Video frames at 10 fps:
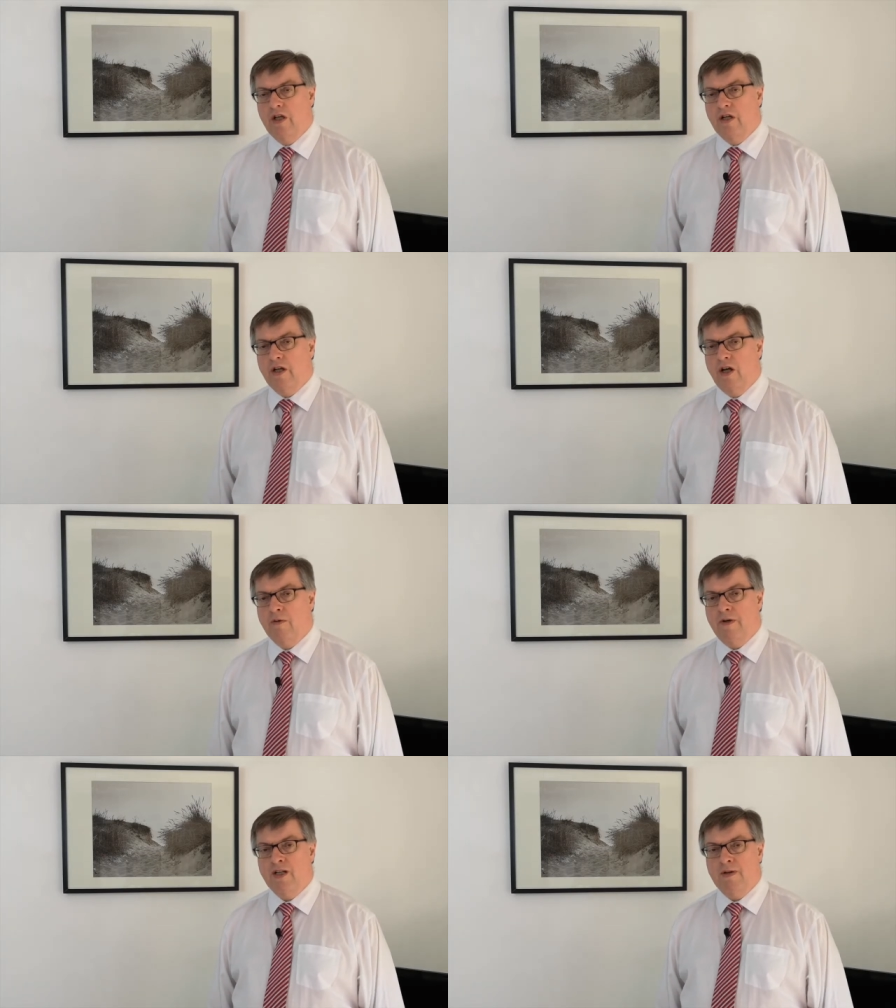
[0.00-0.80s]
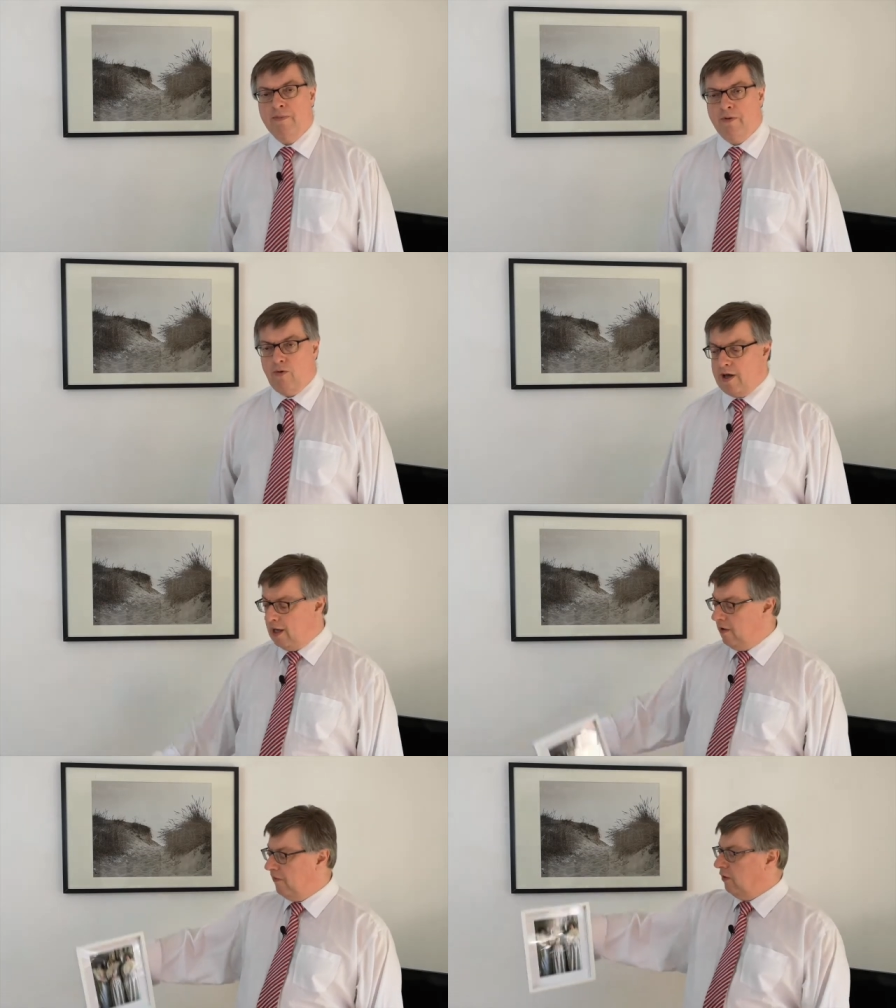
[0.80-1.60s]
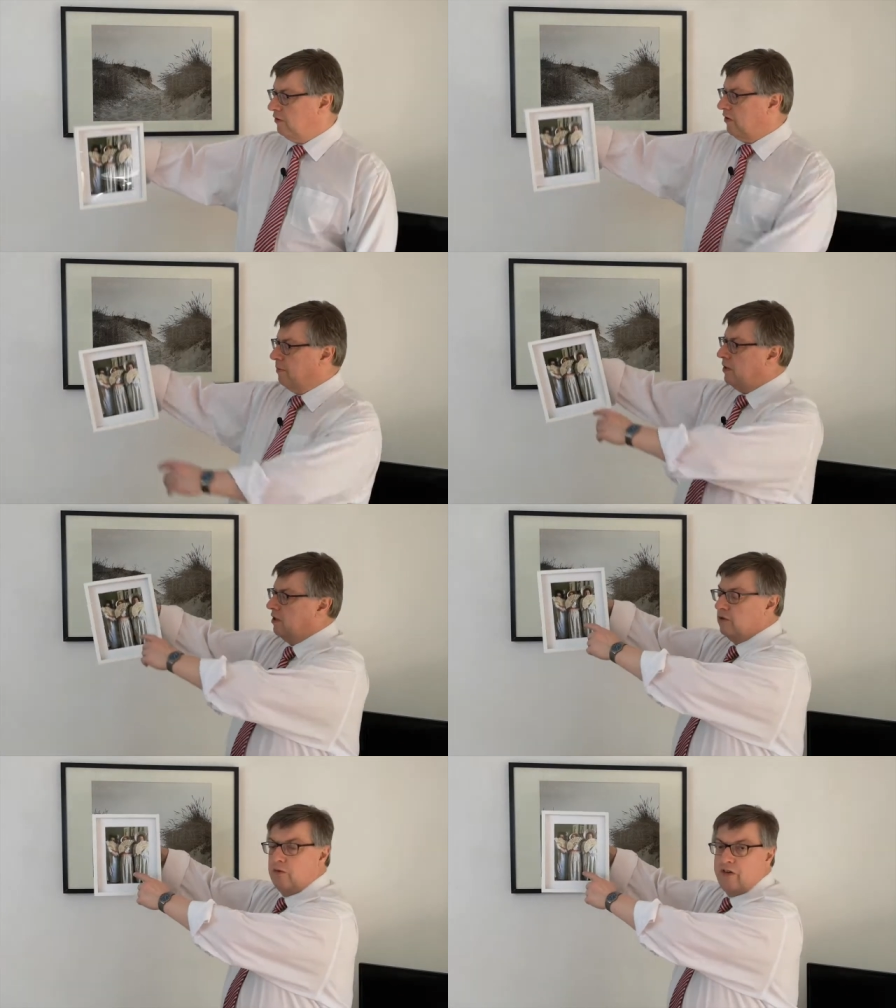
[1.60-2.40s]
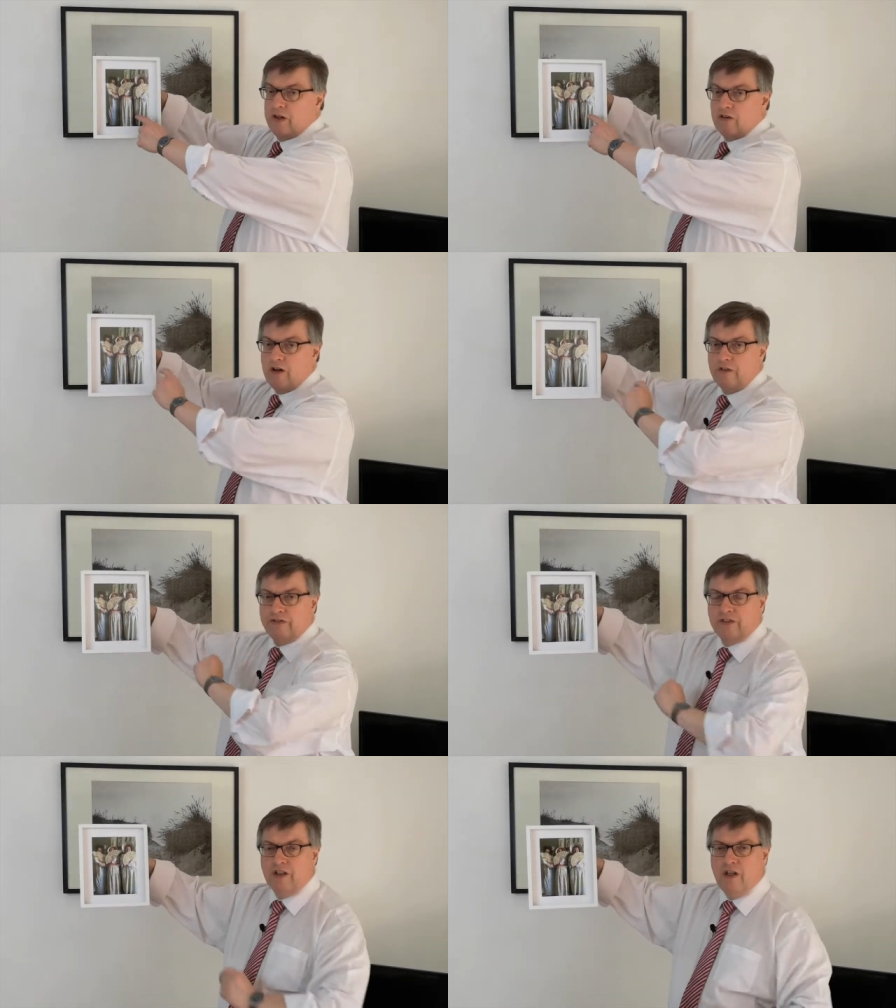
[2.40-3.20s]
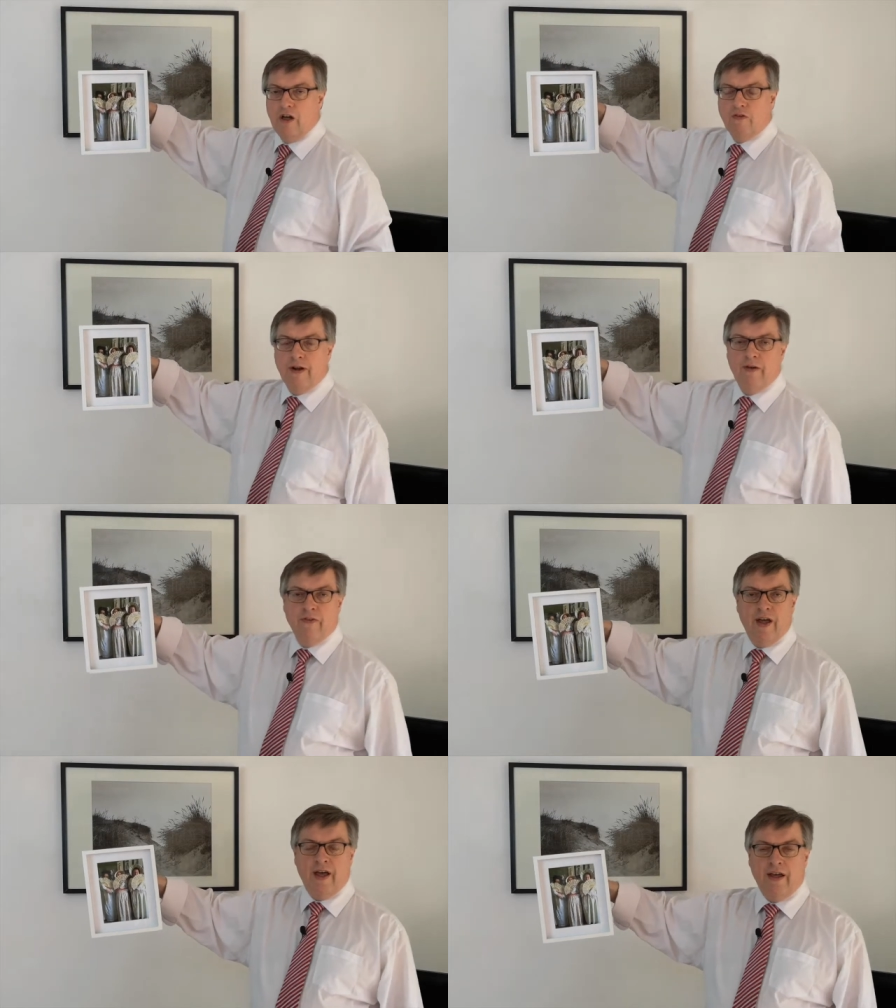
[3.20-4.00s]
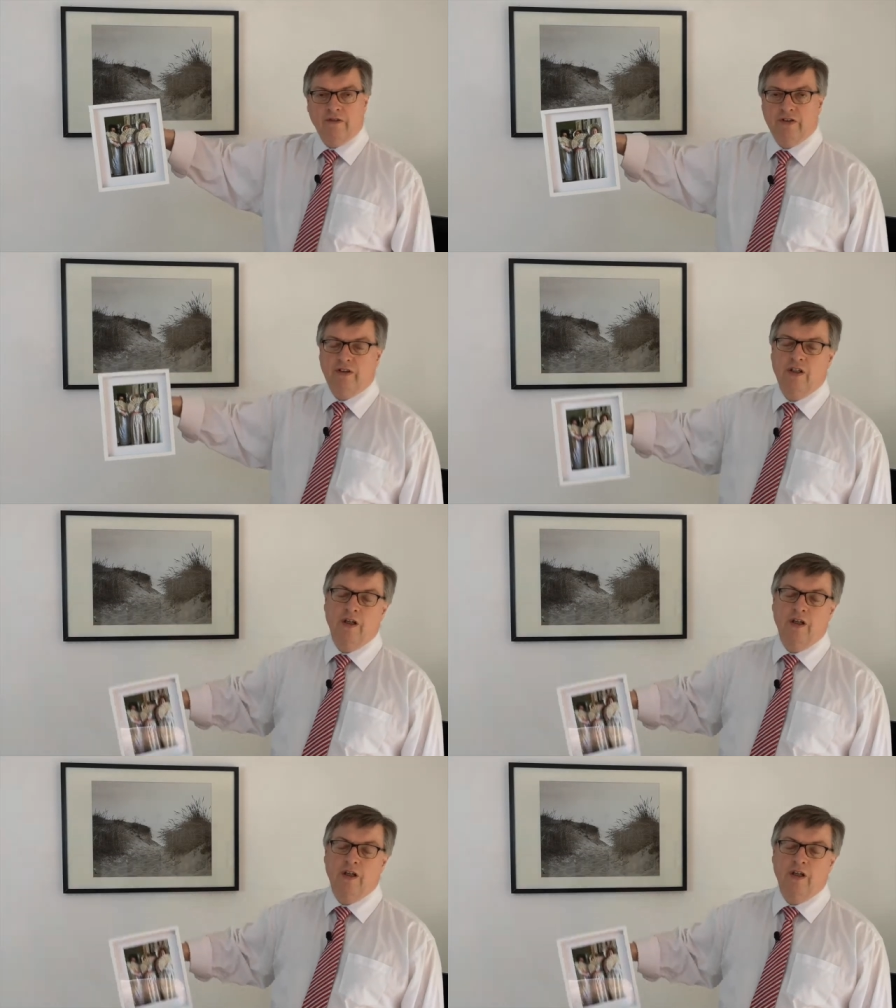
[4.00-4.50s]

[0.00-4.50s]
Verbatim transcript: Now, many people have lots of personal photographs around their house